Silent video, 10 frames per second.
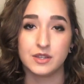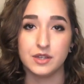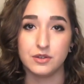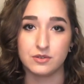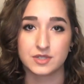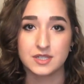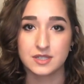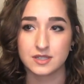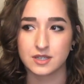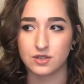the new
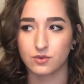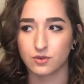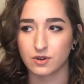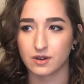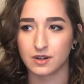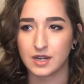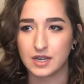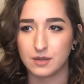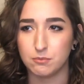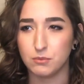season or
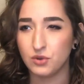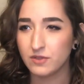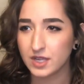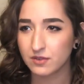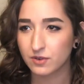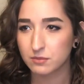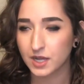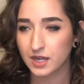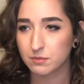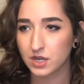movie from
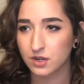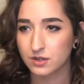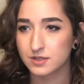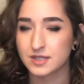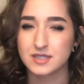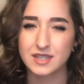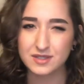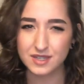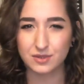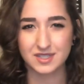Black Mirror is. It
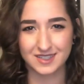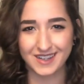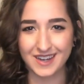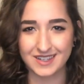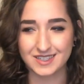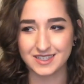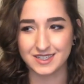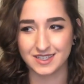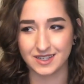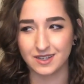sounds like we're still getting a
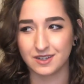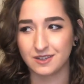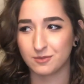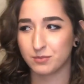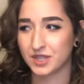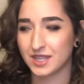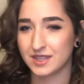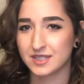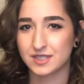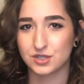season, but then
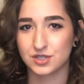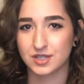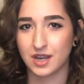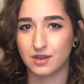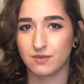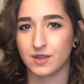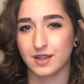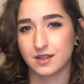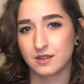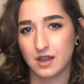this is just kind of
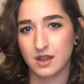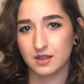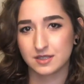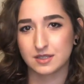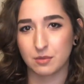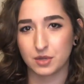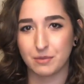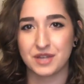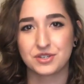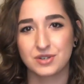like
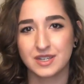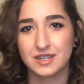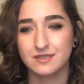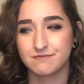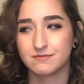supplementary.